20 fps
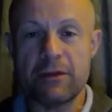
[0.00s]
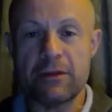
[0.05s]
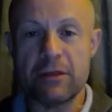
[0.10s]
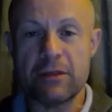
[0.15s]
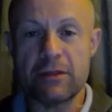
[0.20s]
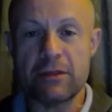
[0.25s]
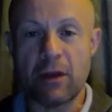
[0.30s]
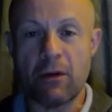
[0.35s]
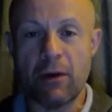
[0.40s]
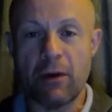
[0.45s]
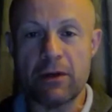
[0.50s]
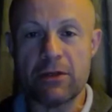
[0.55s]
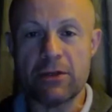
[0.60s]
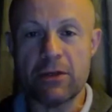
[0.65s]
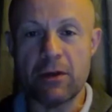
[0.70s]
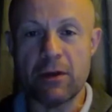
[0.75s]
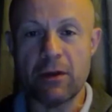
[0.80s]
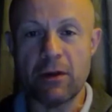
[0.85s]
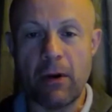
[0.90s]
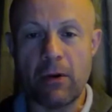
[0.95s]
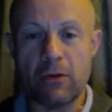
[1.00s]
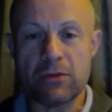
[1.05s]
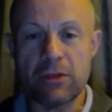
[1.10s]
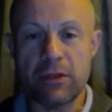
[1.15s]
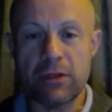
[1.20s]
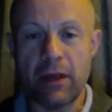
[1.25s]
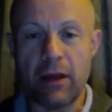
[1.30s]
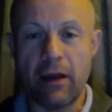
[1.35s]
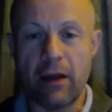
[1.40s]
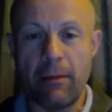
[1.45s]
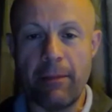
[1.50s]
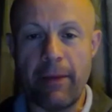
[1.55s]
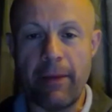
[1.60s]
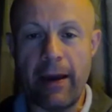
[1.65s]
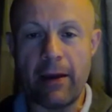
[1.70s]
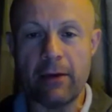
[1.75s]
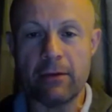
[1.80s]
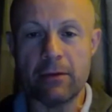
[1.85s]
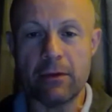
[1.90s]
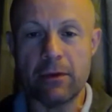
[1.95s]
this is the question mostly
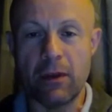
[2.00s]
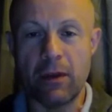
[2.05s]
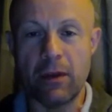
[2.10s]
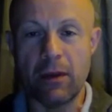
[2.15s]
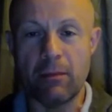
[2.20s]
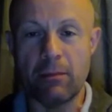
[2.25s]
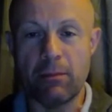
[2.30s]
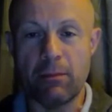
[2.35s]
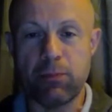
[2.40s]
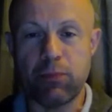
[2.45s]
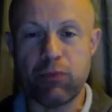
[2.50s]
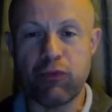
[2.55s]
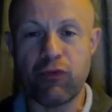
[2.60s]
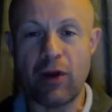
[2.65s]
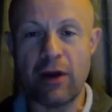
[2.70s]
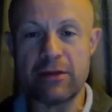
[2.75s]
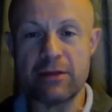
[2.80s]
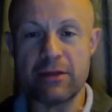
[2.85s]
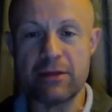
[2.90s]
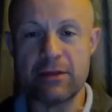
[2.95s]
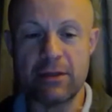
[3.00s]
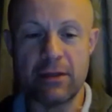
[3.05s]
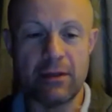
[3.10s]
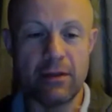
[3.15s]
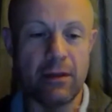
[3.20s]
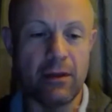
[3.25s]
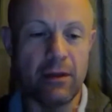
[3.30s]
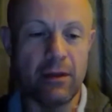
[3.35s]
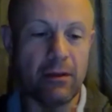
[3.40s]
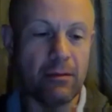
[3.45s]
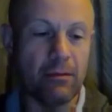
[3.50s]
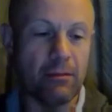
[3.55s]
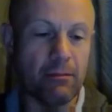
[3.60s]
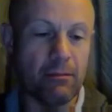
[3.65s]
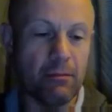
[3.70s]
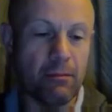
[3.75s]
about the process and the